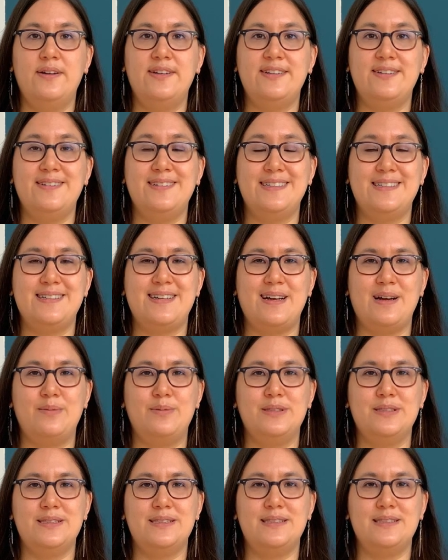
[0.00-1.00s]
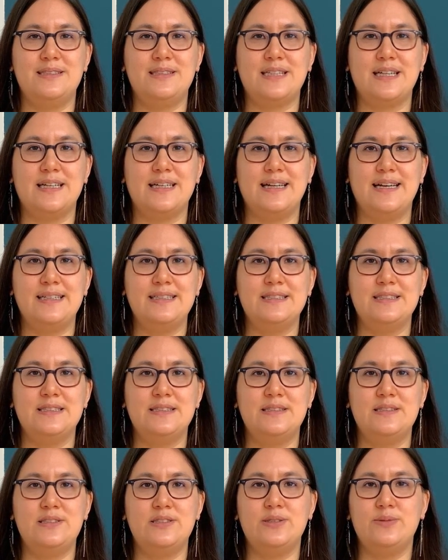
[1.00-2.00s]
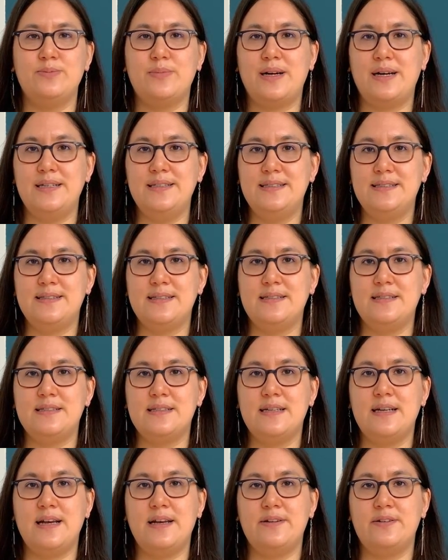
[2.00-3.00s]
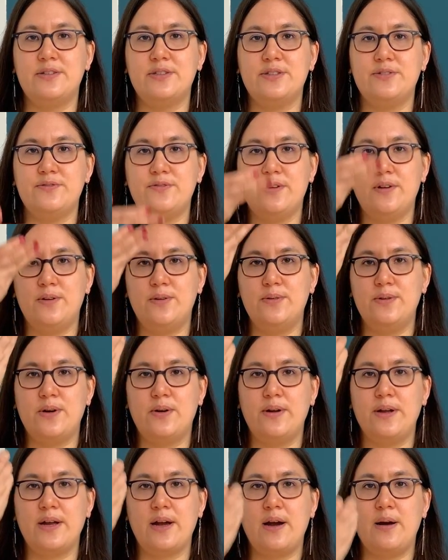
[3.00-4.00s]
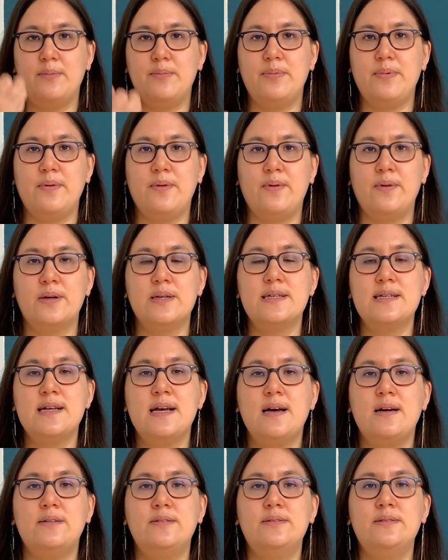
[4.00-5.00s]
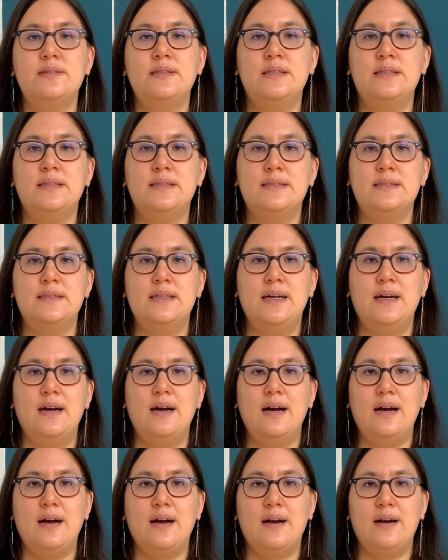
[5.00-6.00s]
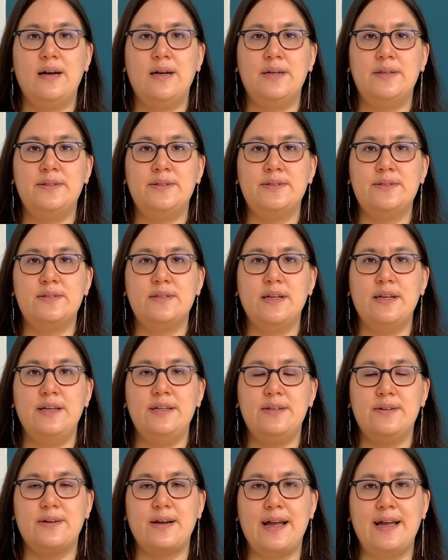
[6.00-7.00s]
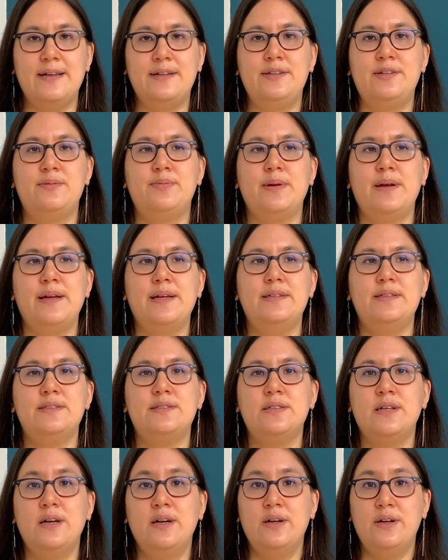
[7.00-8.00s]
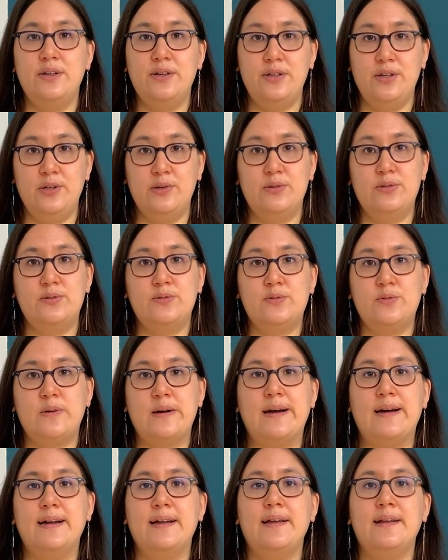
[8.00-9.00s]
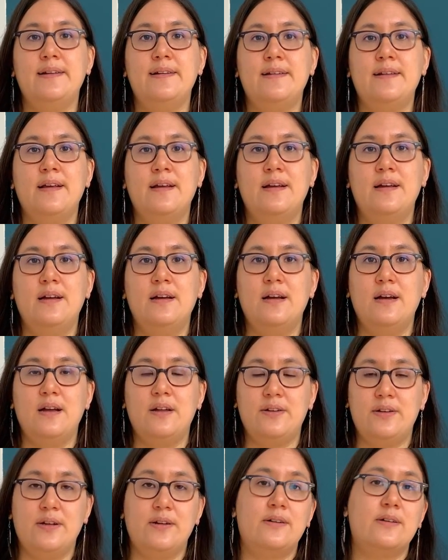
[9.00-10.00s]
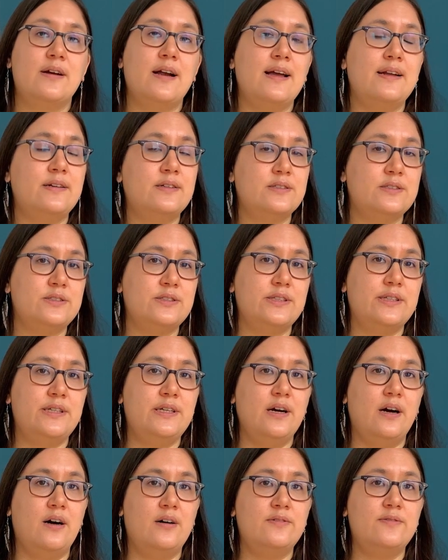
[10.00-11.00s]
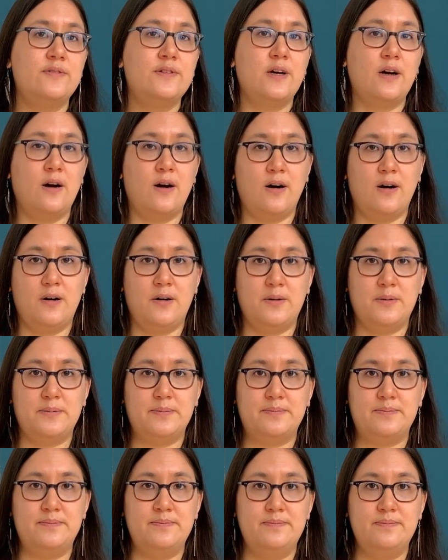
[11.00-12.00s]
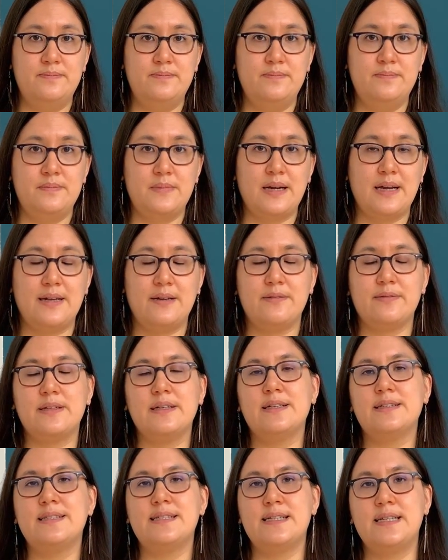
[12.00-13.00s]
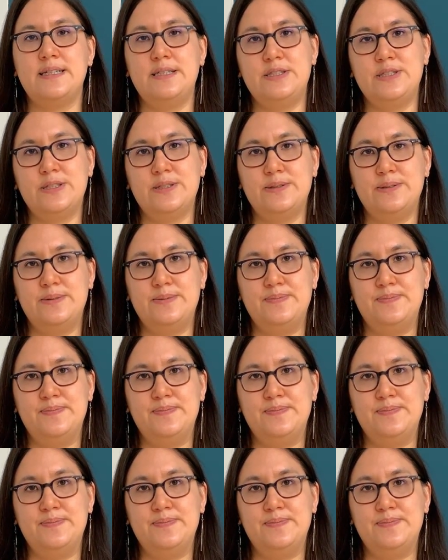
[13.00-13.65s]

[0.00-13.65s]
to establish these connections you might sense an energy flow going up or down and in your headspace you will find another energy of calm and relaxation.